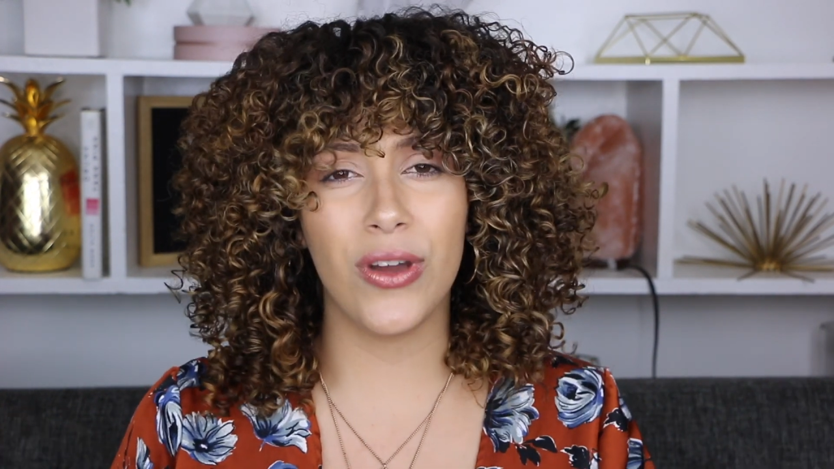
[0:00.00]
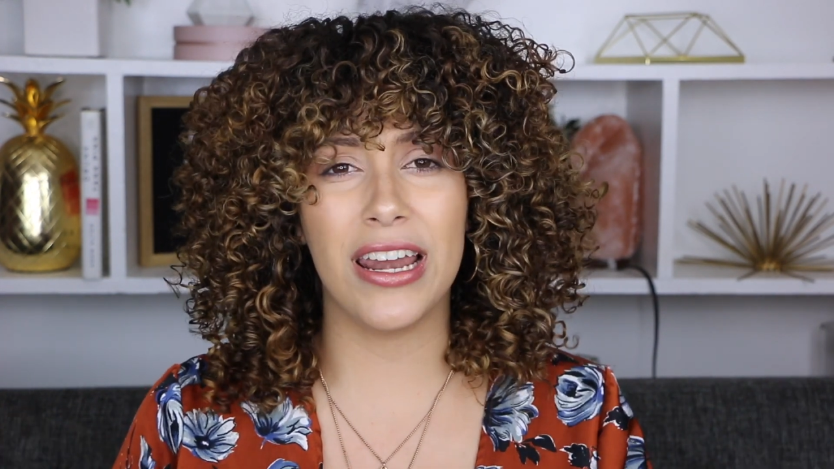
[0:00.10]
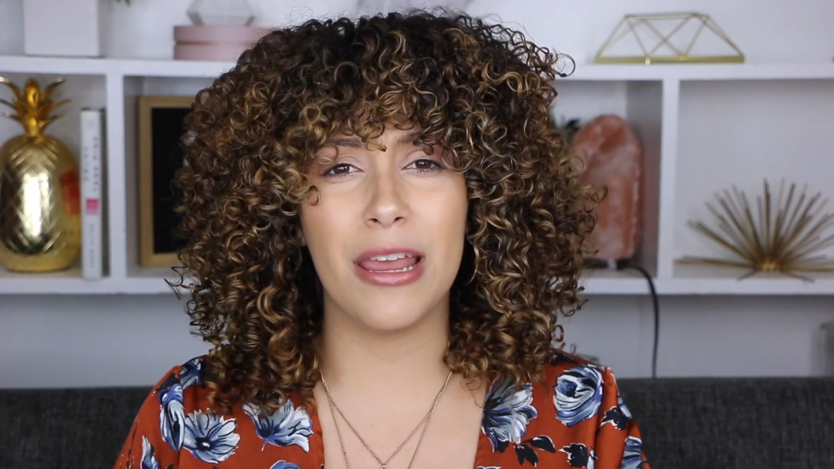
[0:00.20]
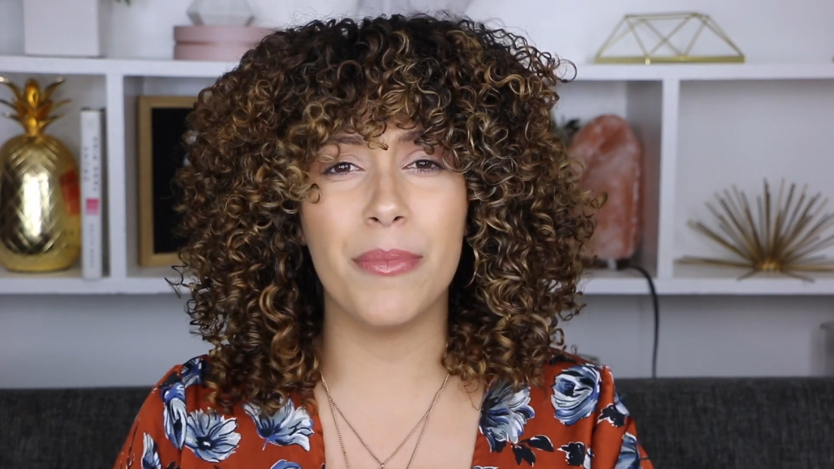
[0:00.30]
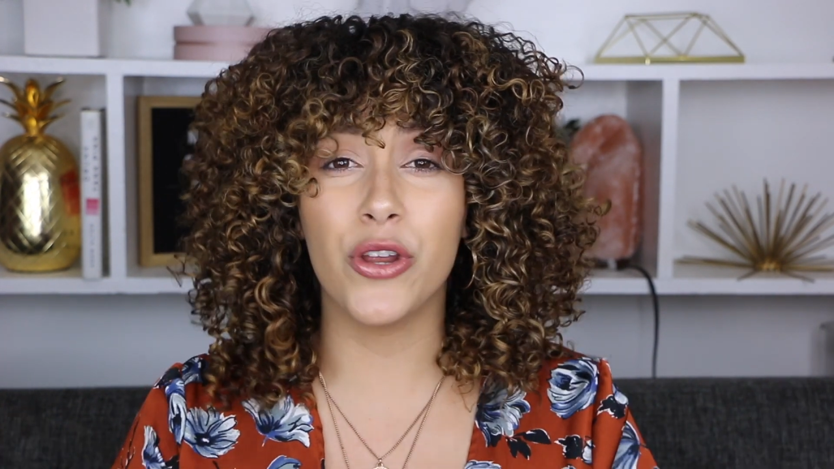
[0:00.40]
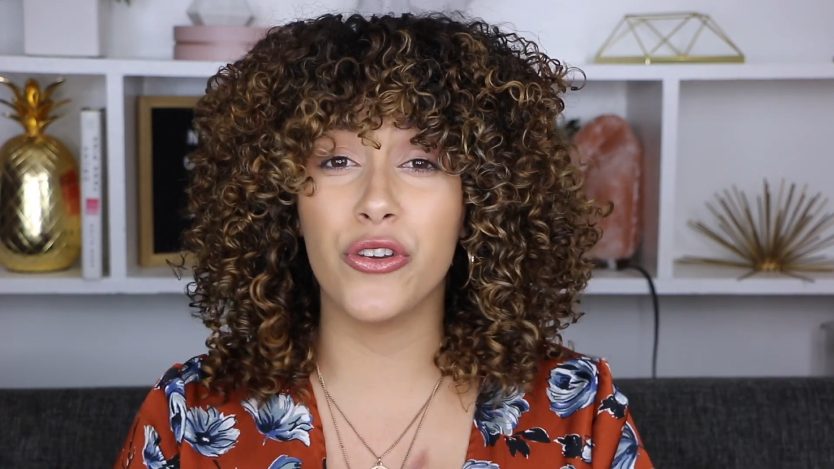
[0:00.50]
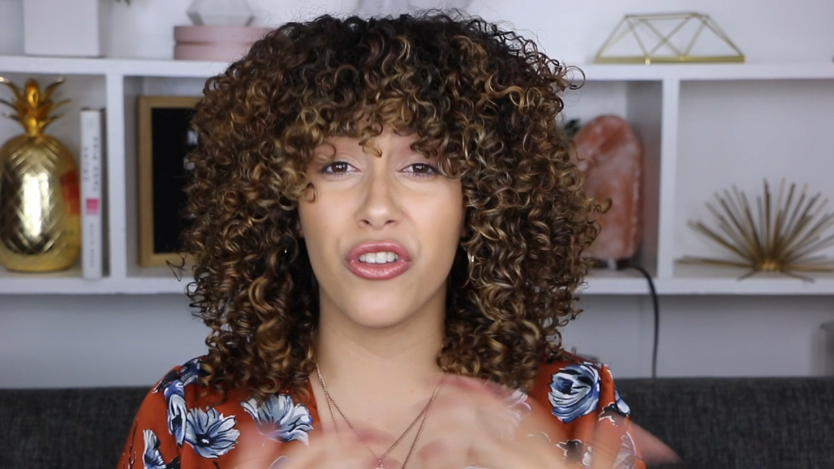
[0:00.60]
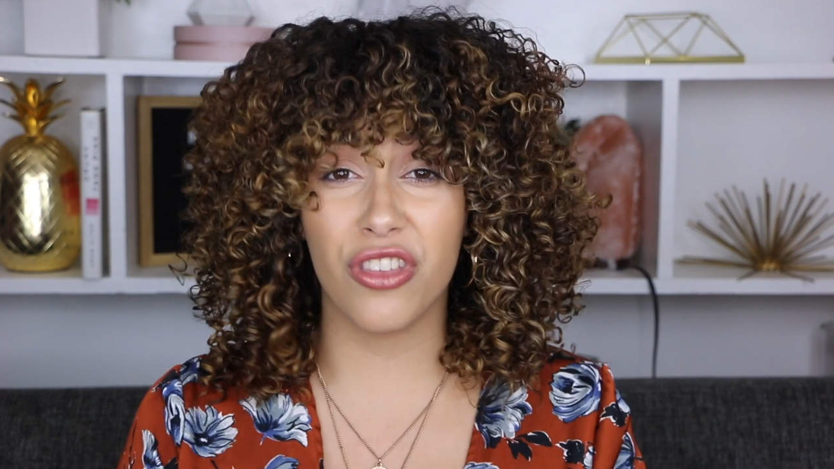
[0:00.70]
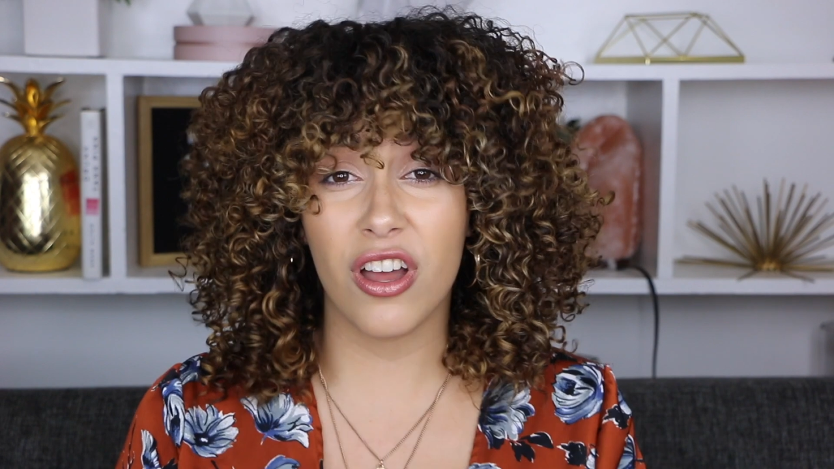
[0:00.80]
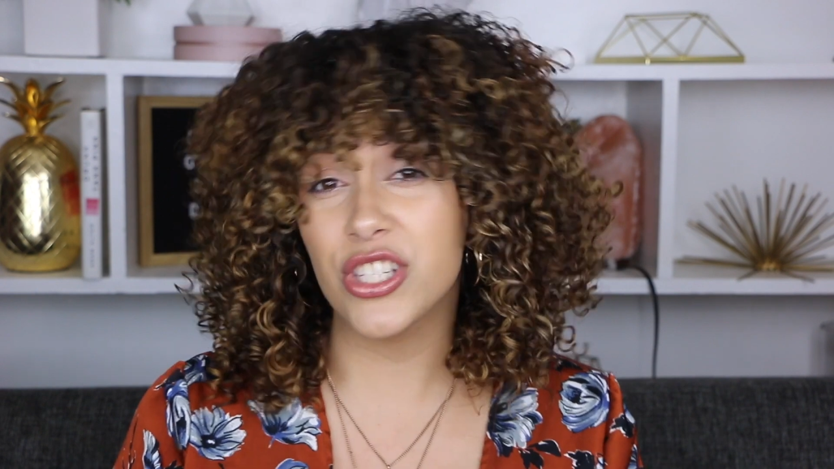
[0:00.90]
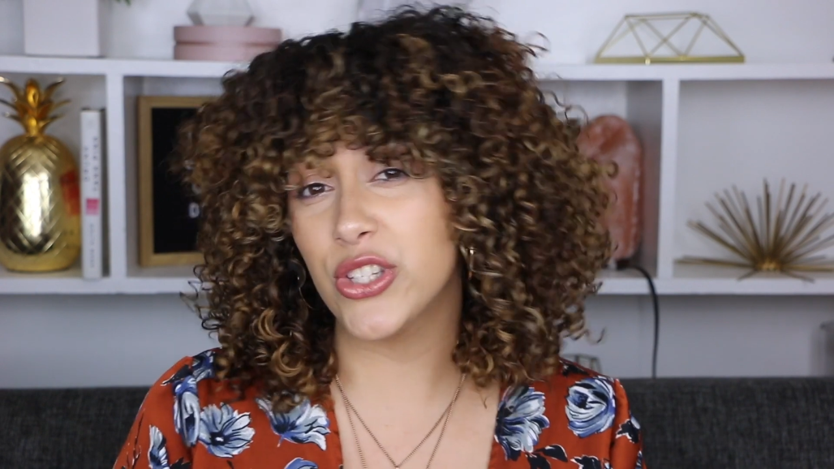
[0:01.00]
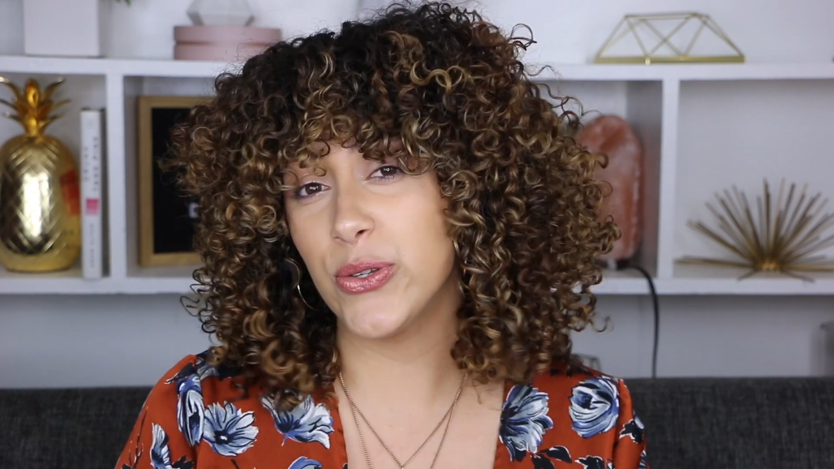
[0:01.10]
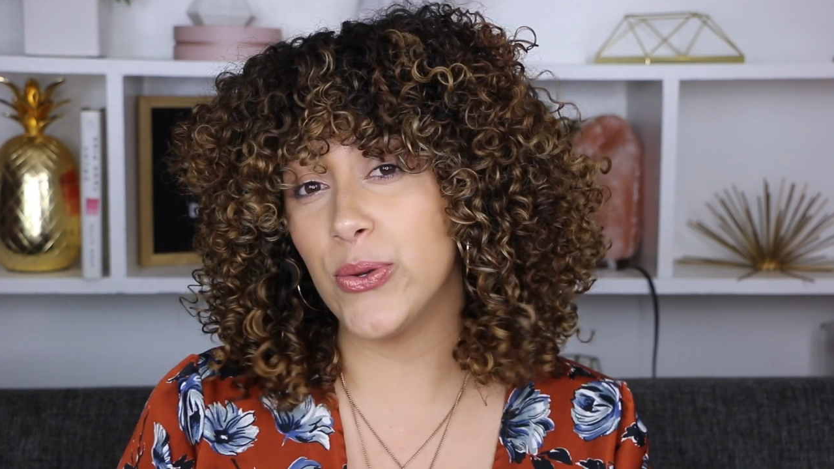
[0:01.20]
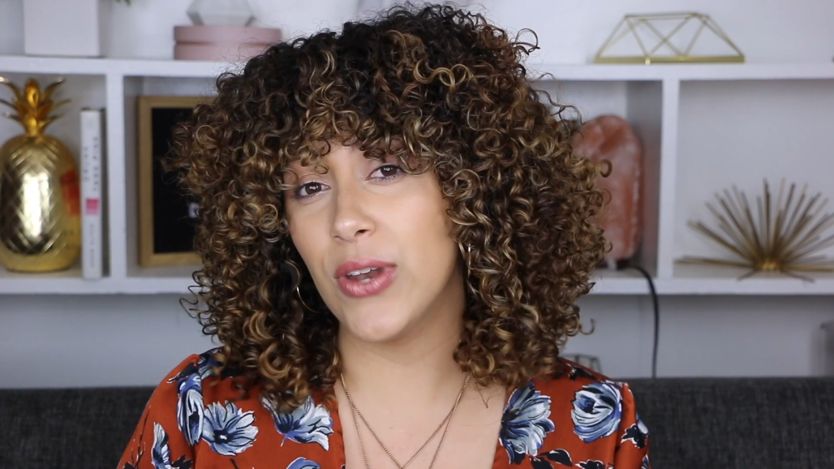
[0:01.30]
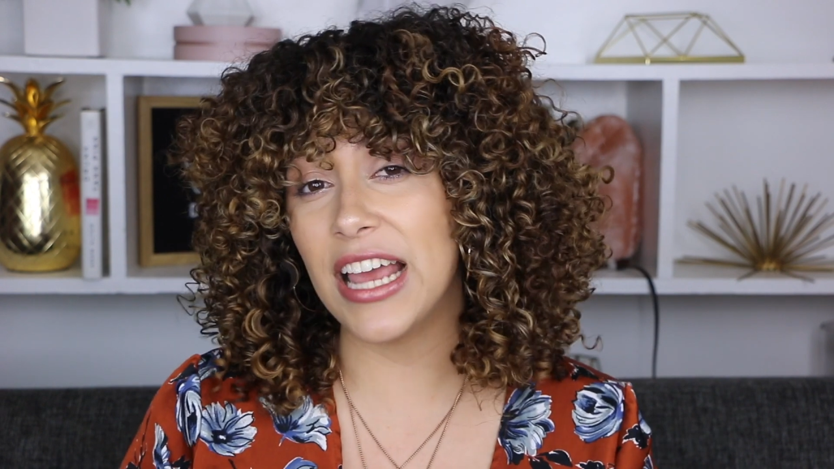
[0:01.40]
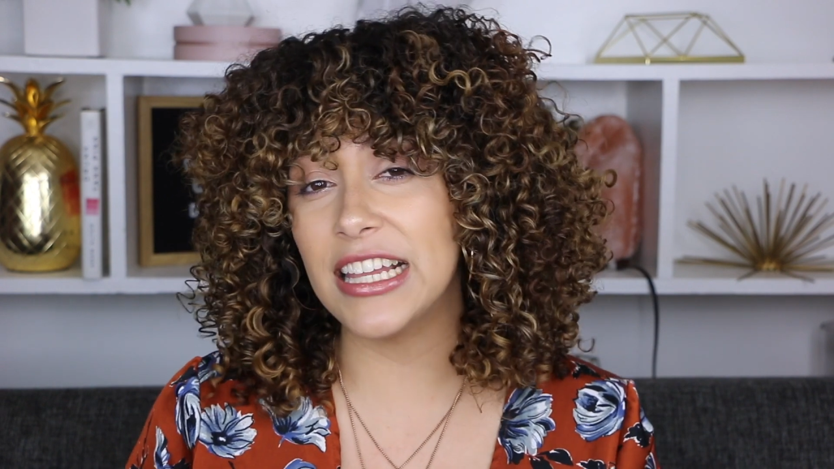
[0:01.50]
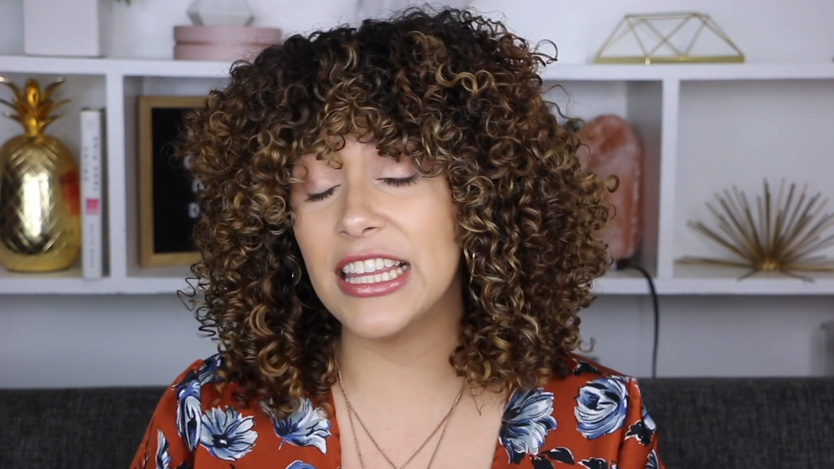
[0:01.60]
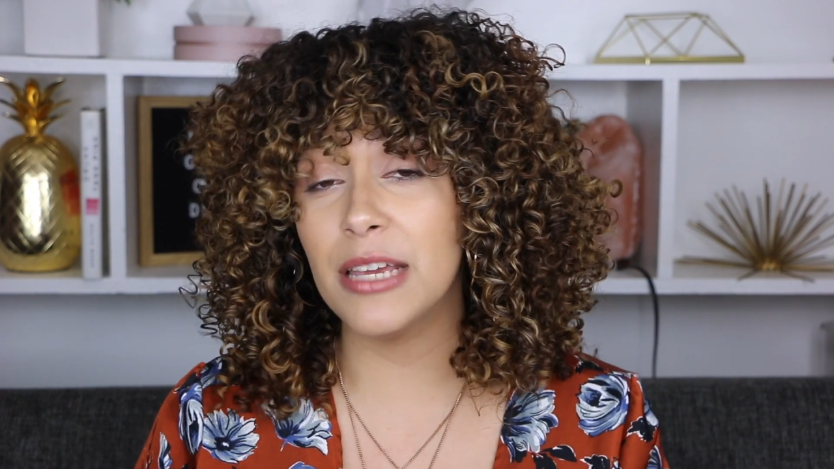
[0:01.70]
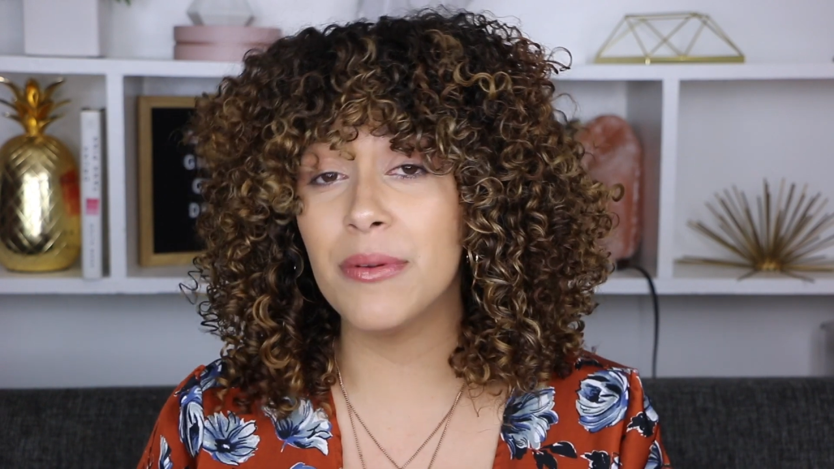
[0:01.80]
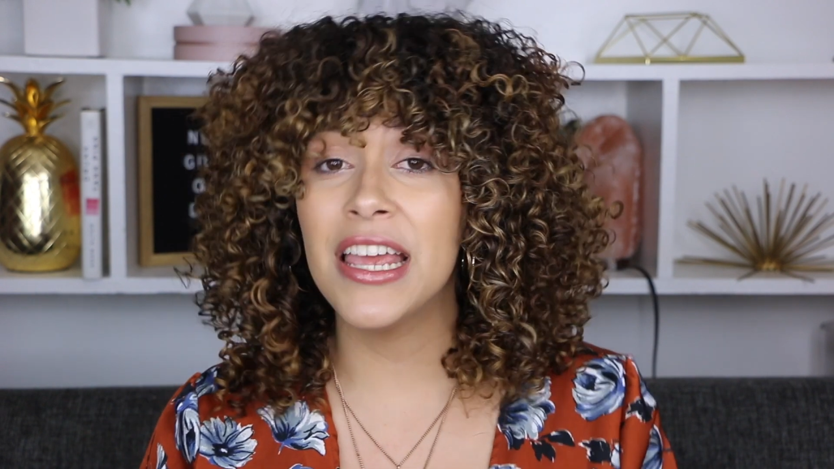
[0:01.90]
and let me know your thoughts. Do you like
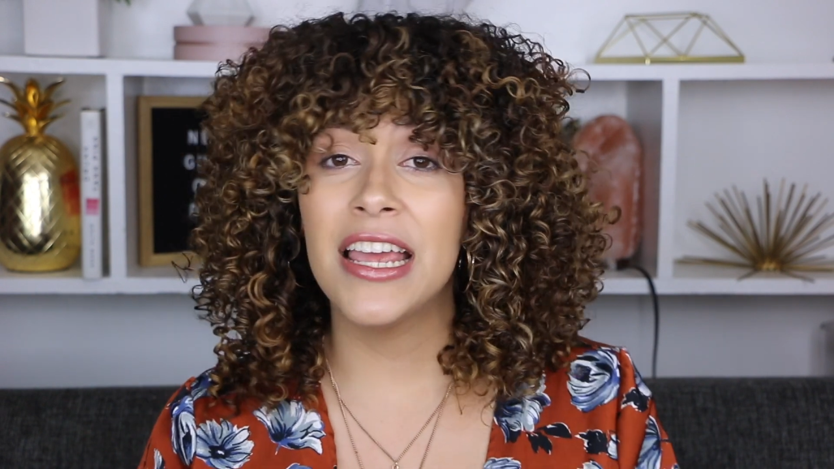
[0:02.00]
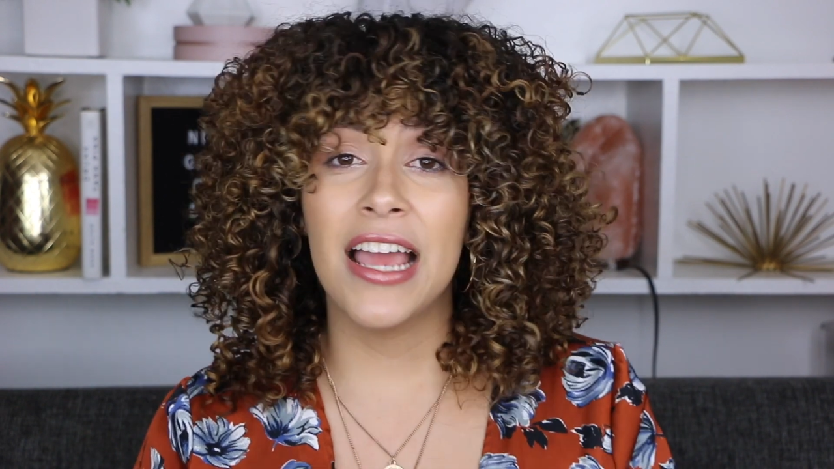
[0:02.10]
them?